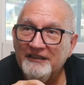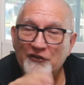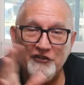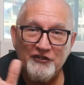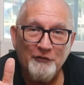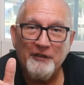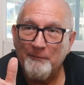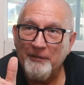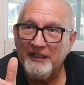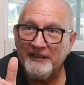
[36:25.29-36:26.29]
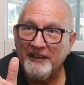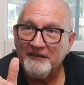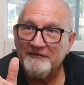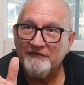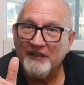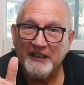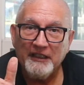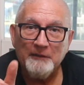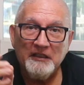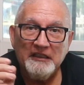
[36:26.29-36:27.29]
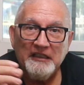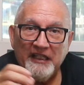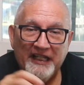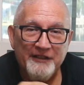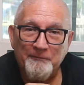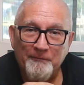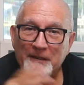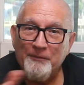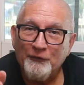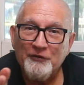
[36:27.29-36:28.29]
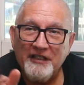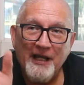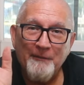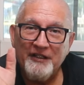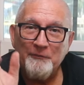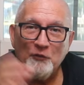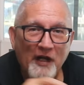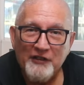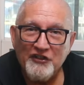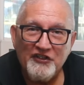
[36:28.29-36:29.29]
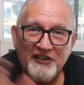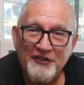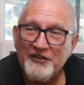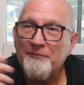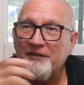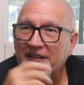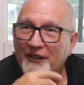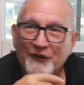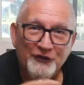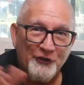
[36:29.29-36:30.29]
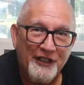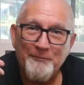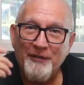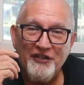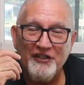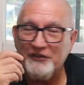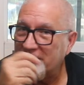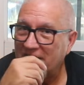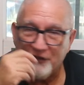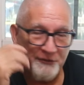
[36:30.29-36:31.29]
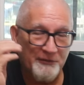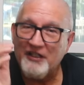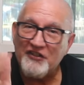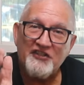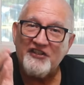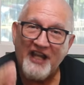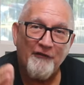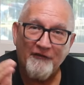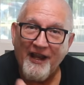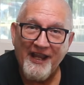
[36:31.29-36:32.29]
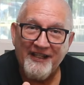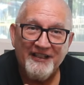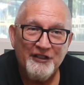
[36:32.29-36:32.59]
There's just no way I'm paying that for that game and people commented to me, why don't you sell something else and go ahead and pay the hundred dollars? Because it's not right.